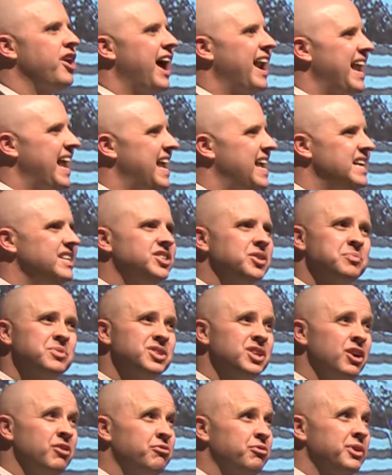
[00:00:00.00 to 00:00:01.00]
not Hayes
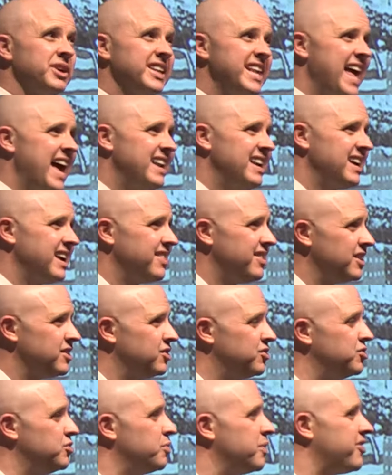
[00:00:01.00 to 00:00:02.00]
himself really had anything to
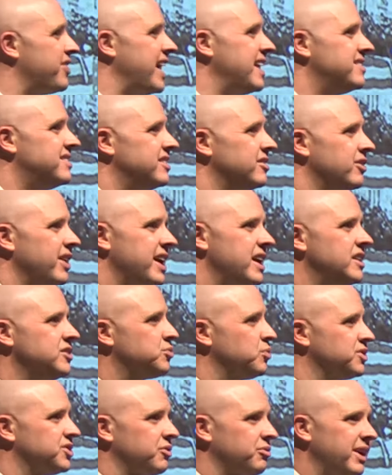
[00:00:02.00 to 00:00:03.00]
do with that deal. Hayes
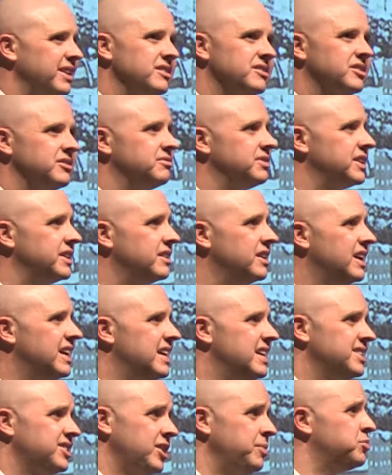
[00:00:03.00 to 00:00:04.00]
was a relatively,
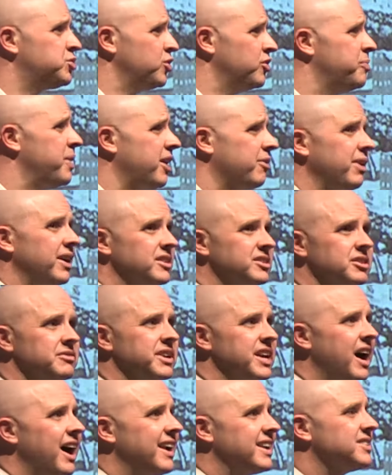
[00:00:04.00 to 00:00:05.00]
seems to have been a
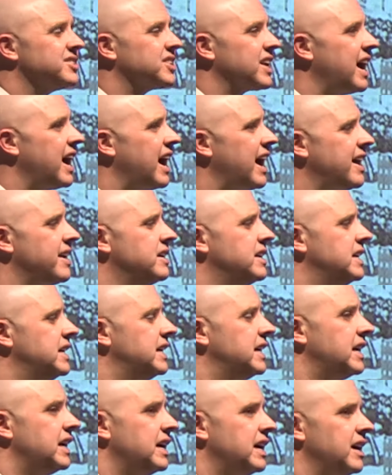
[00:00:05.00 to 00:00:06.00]
relatively honest guy,
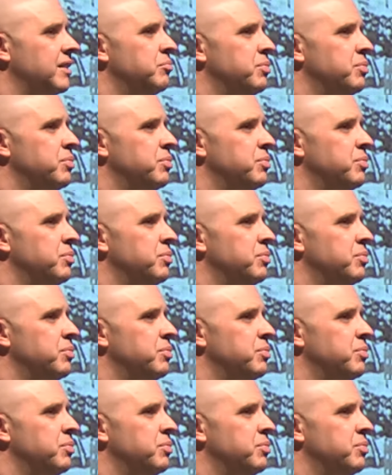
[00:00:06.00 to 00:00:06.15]
uh,